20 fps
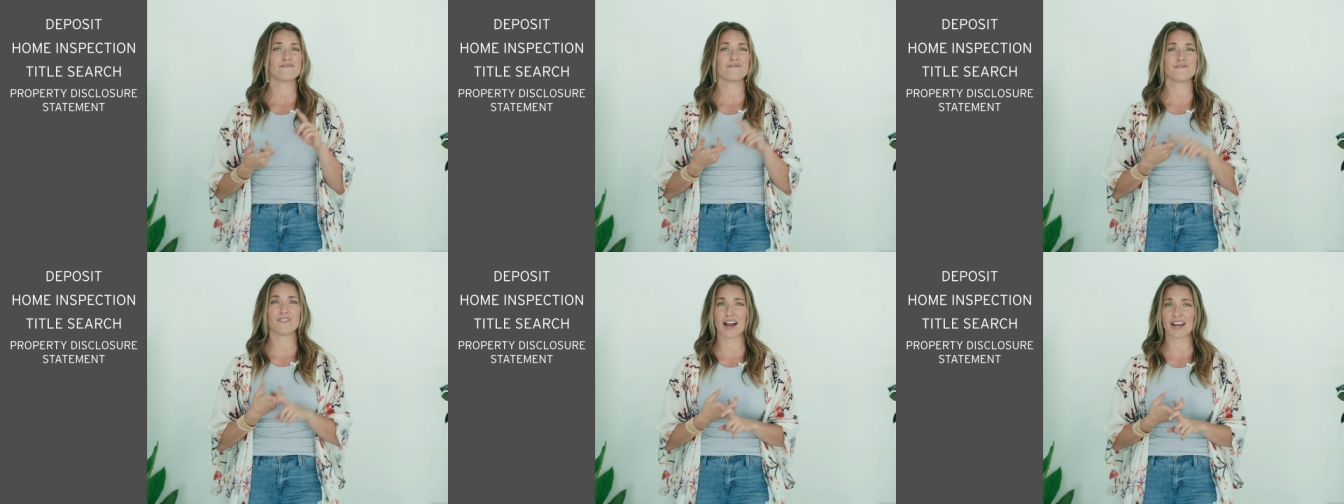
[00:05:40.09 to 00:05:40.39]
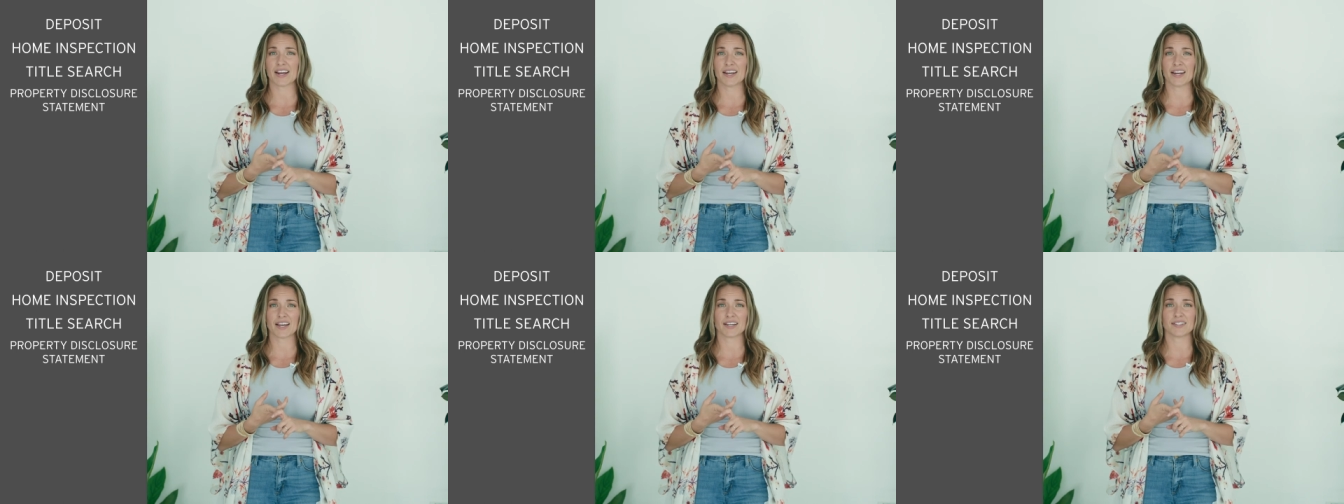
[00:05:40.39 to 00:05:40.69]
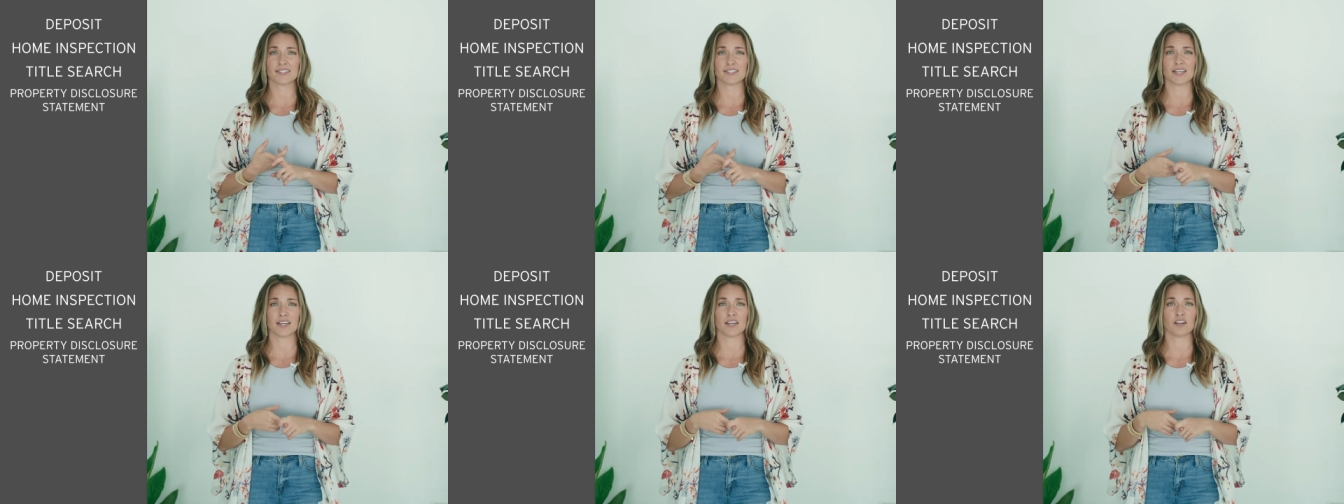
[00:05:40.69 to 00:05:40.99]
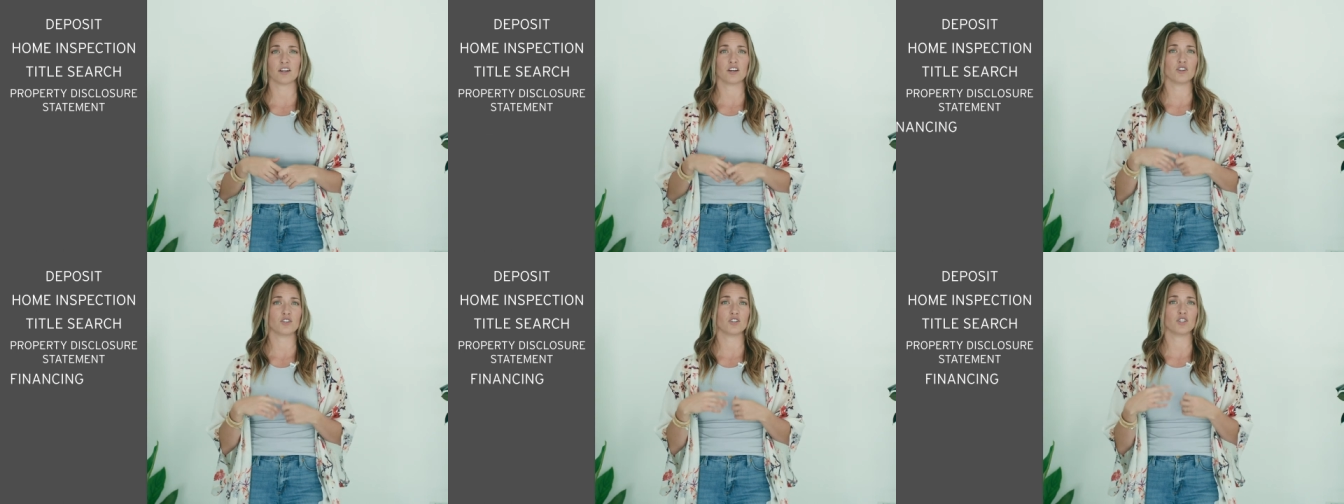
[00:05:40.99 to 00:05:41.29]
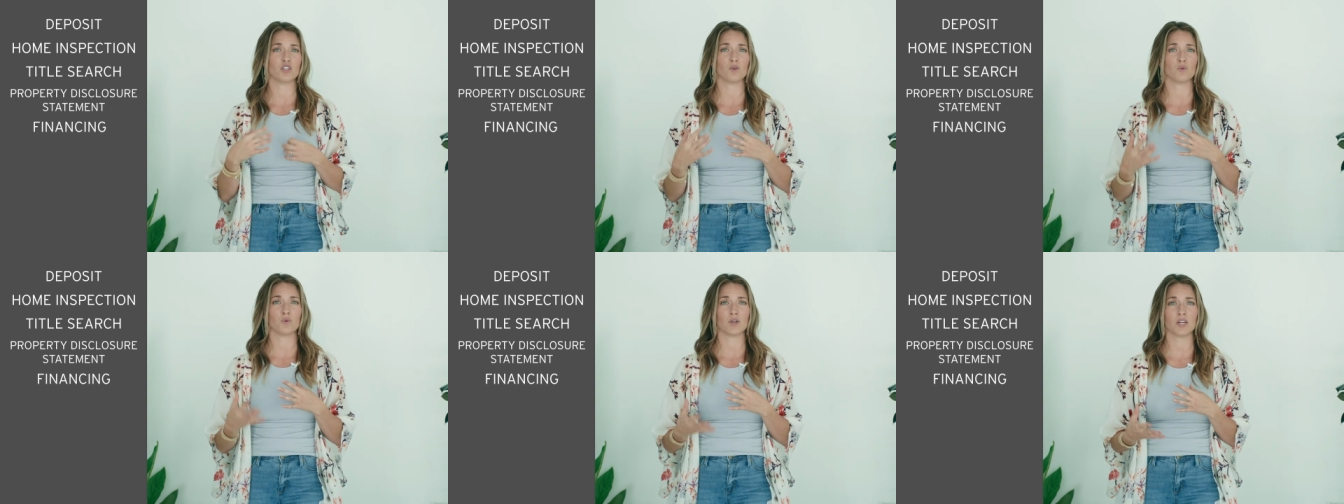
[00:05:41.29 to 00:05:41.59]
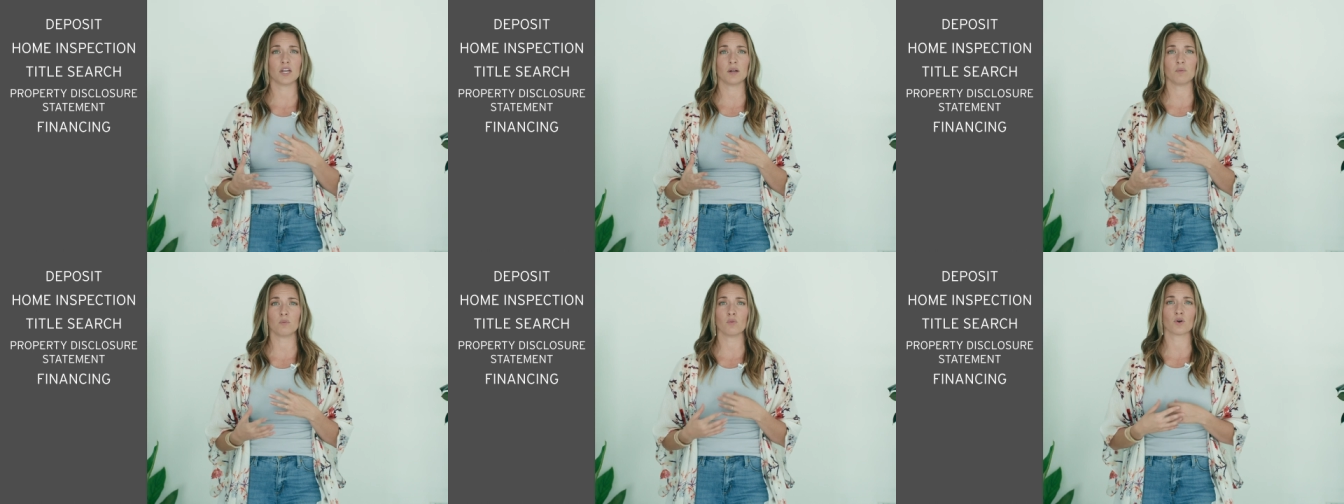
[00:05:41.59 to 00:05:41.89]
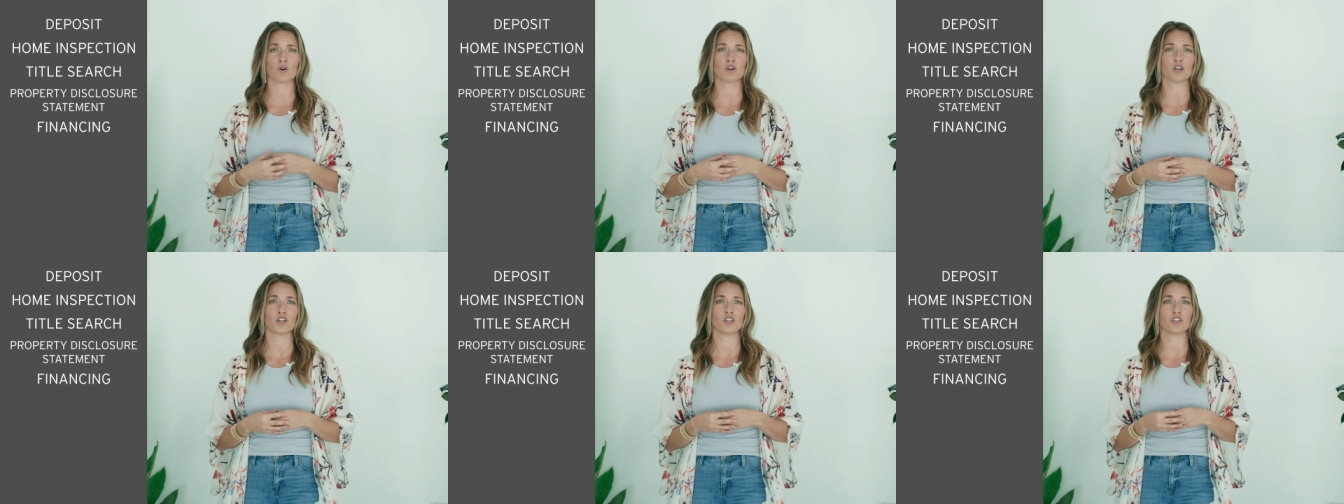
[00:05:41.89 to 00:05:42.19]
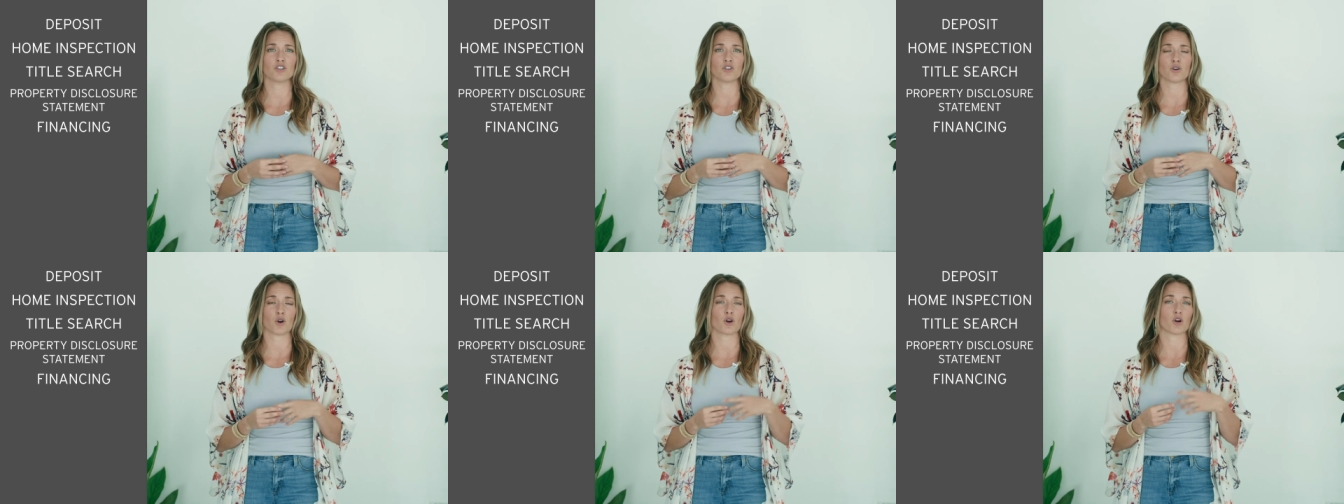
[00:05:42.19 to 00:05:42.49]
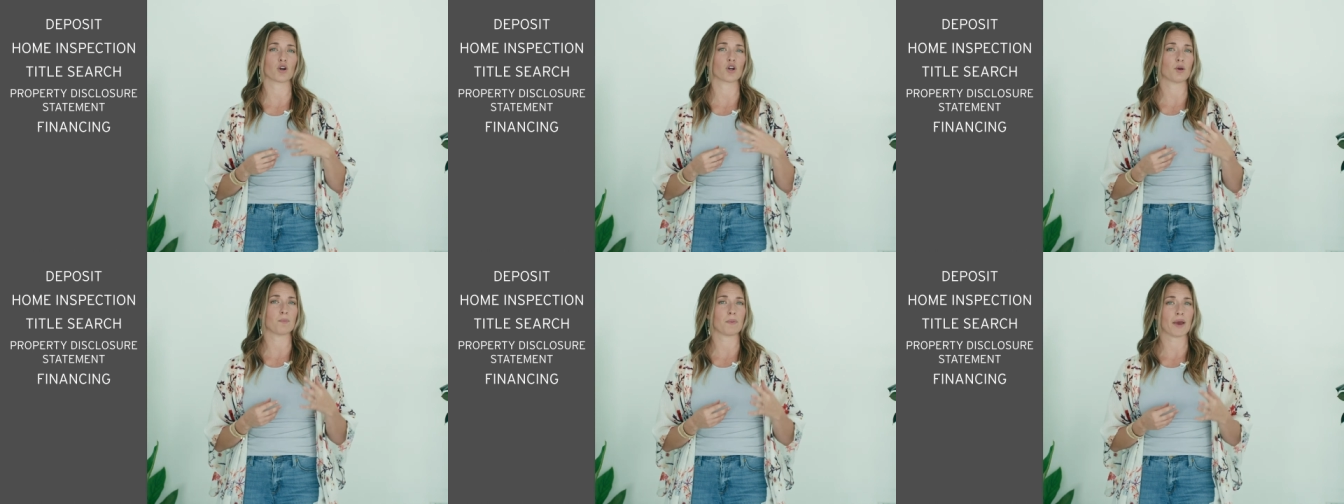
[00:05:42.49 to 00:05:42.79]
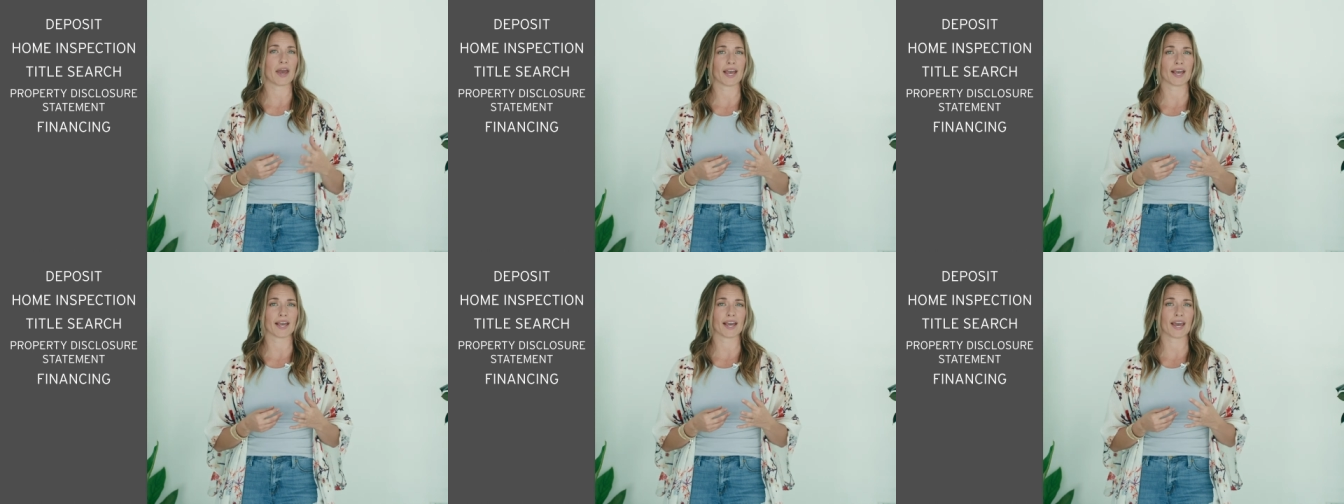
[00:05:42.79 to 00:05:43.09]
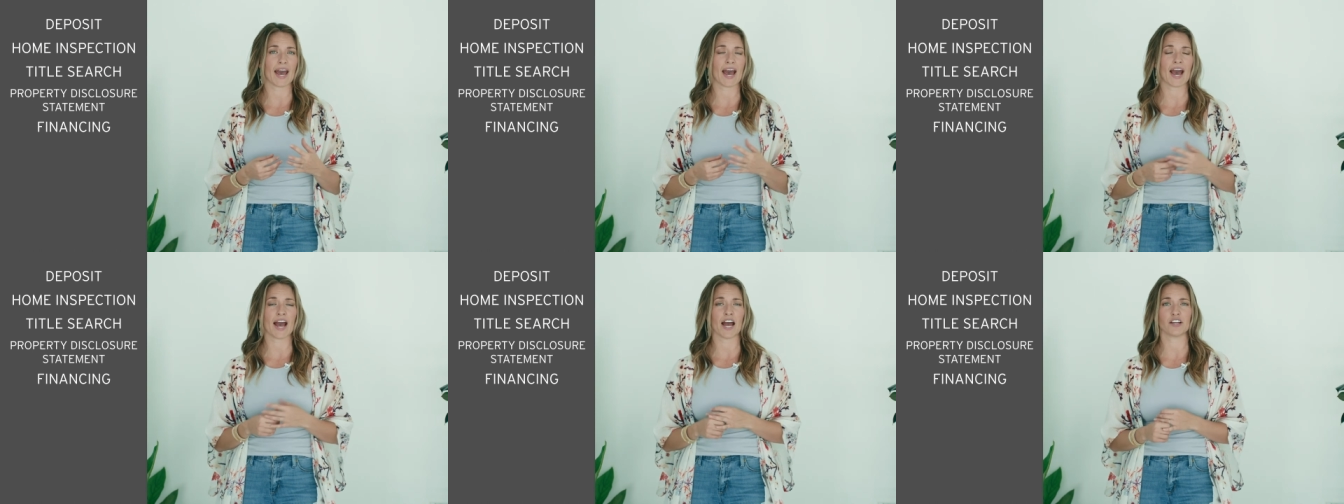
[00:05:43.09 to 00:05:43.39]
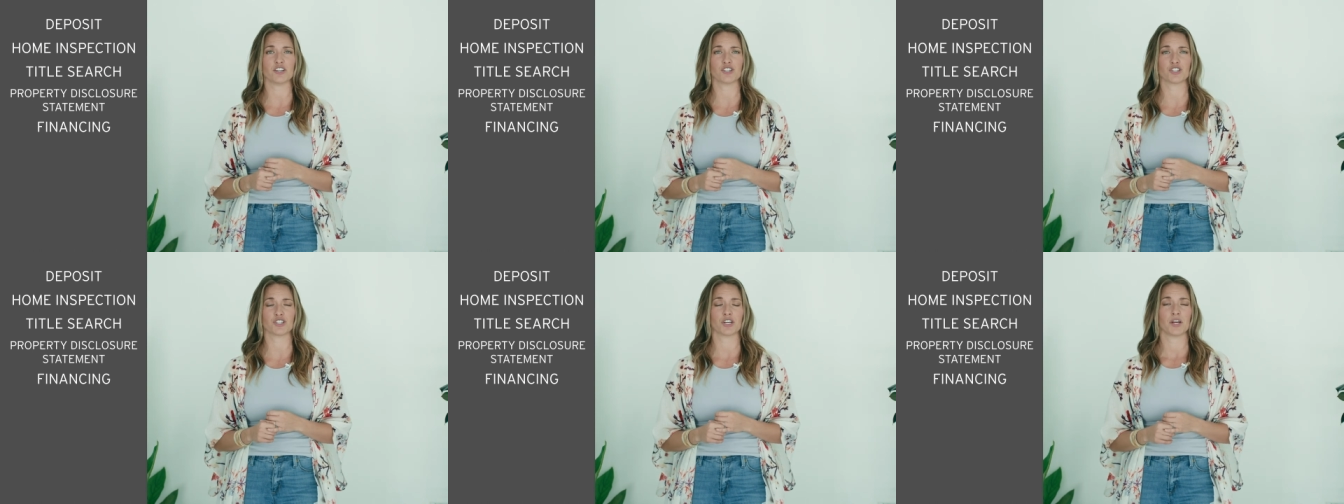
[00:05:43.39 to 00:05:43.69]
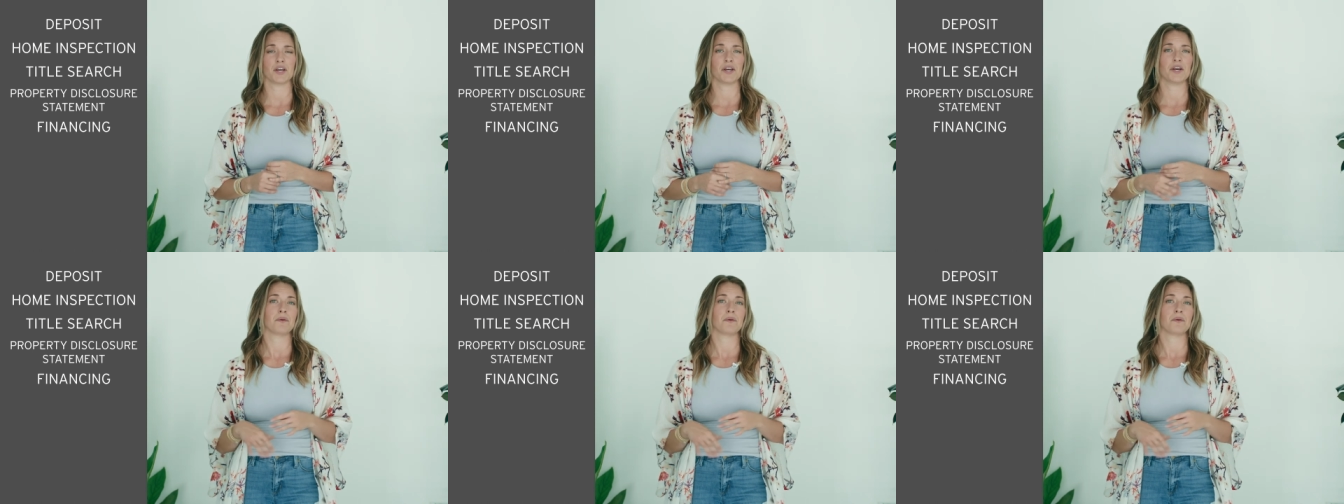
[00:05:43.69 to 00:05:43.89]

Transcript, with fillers: Financing, do you need a mortgage or are you paying cash?